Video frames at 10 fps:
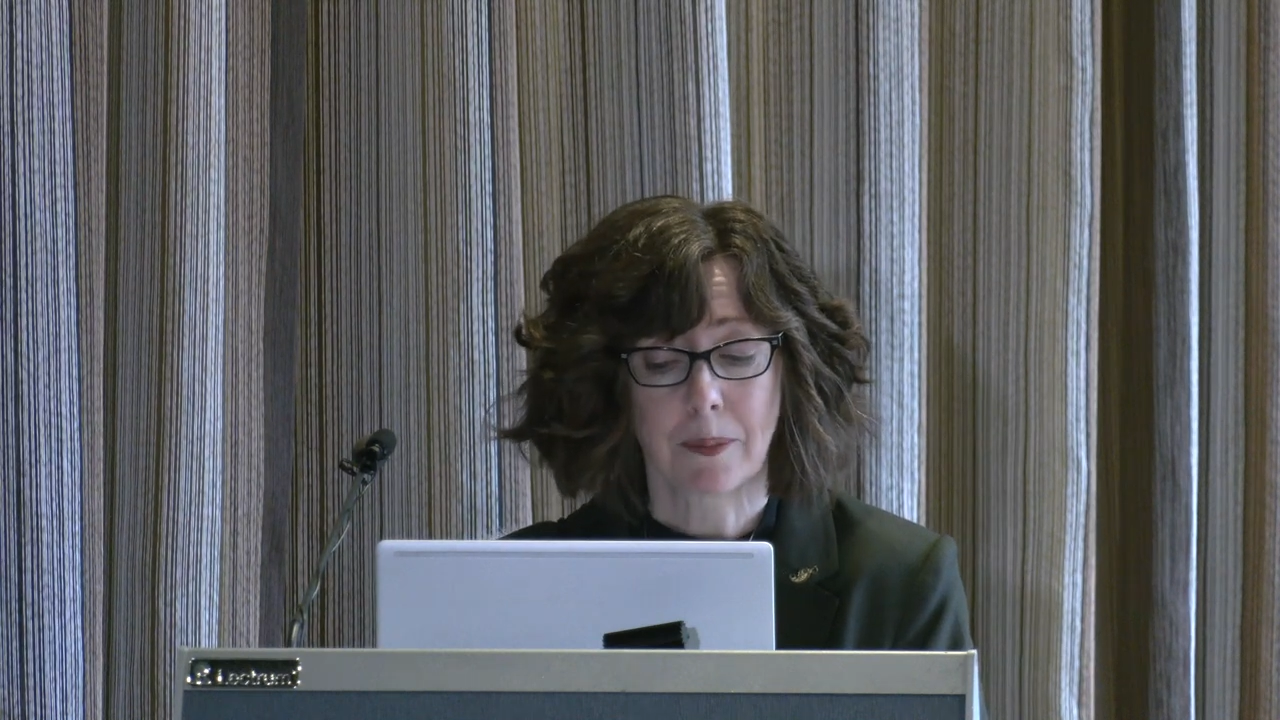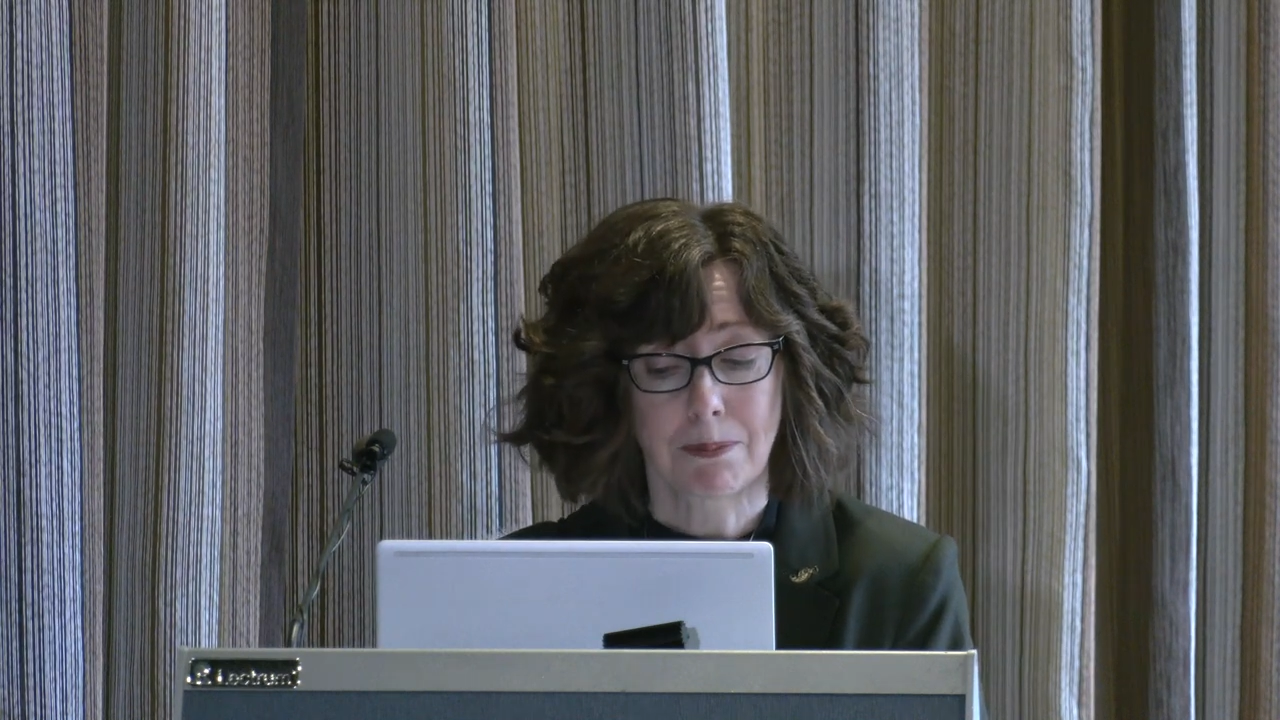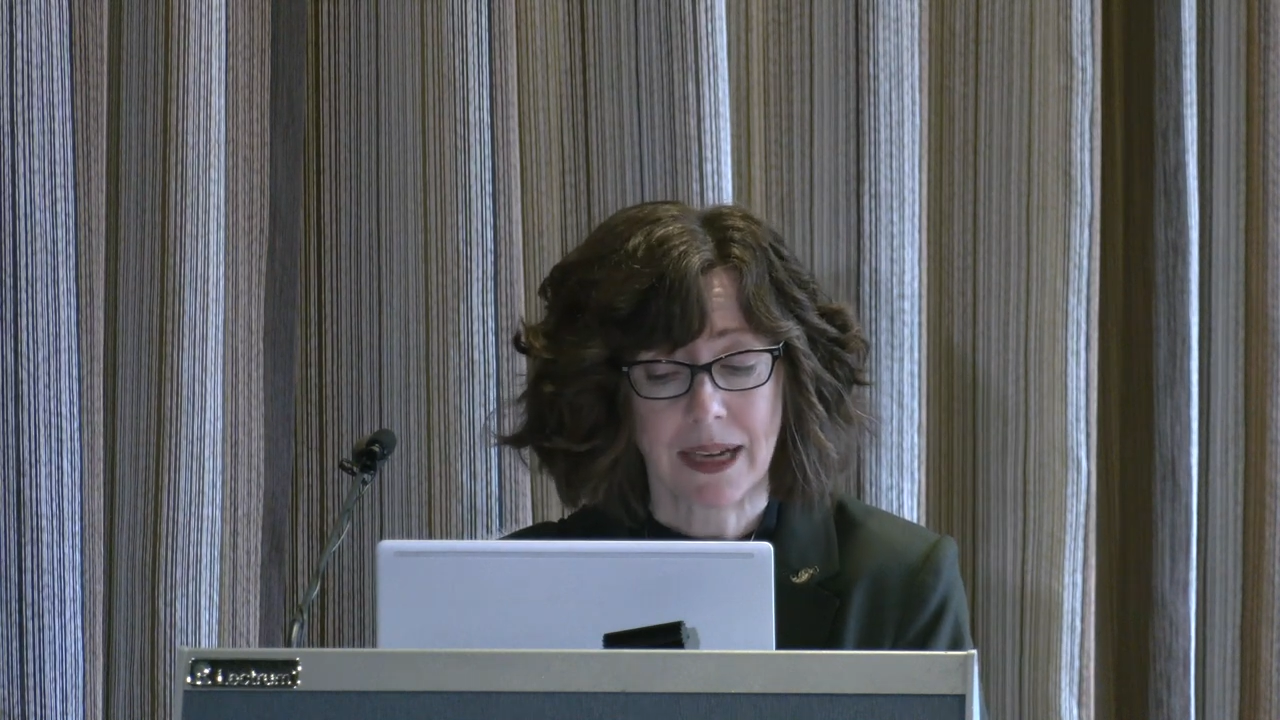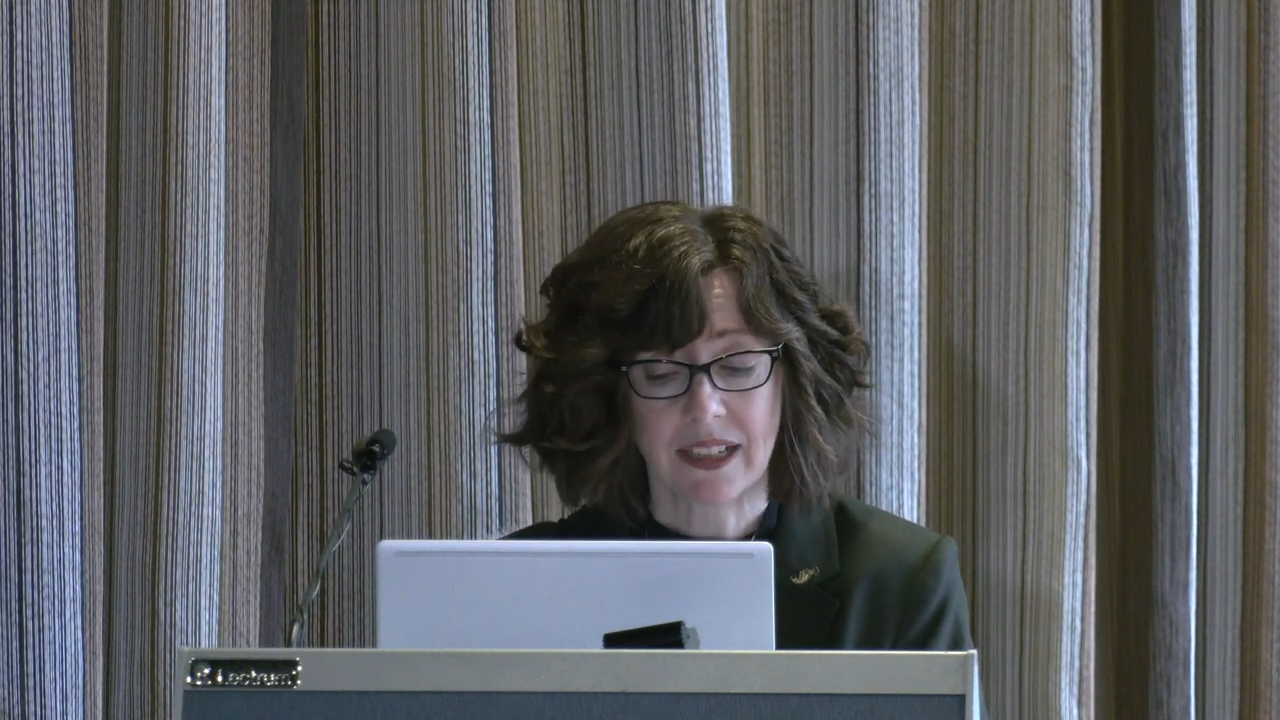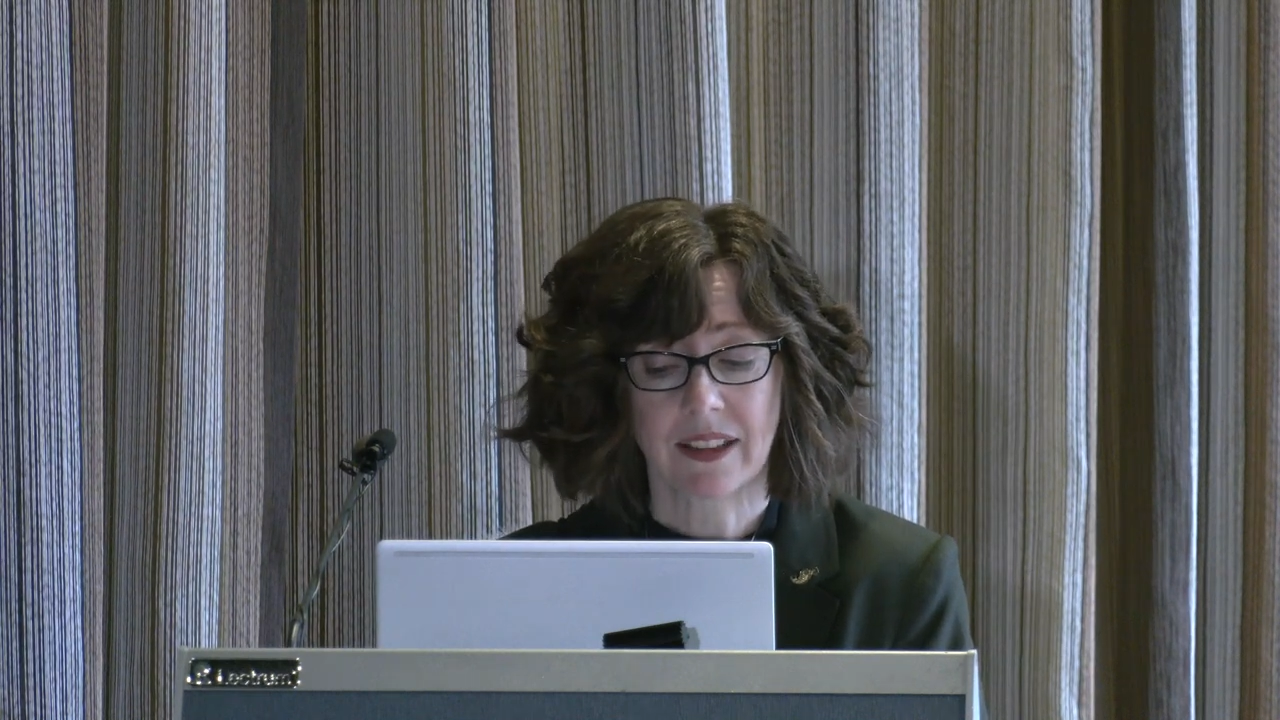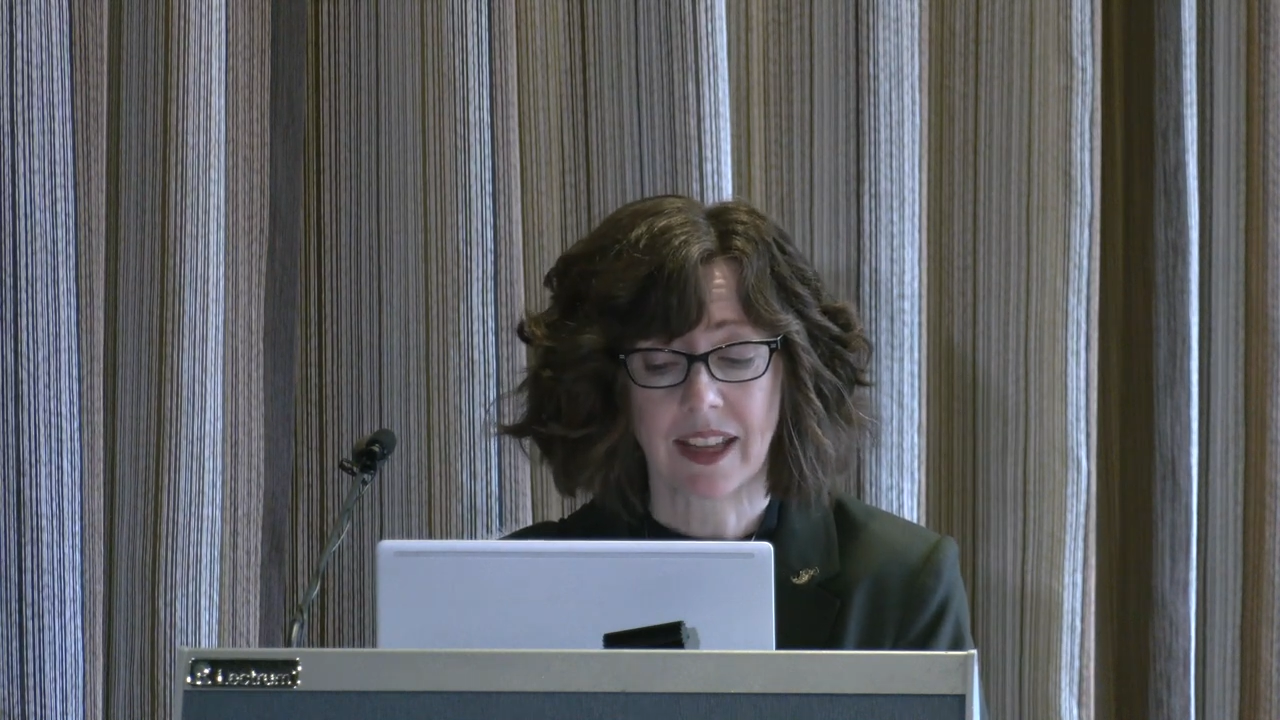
the mana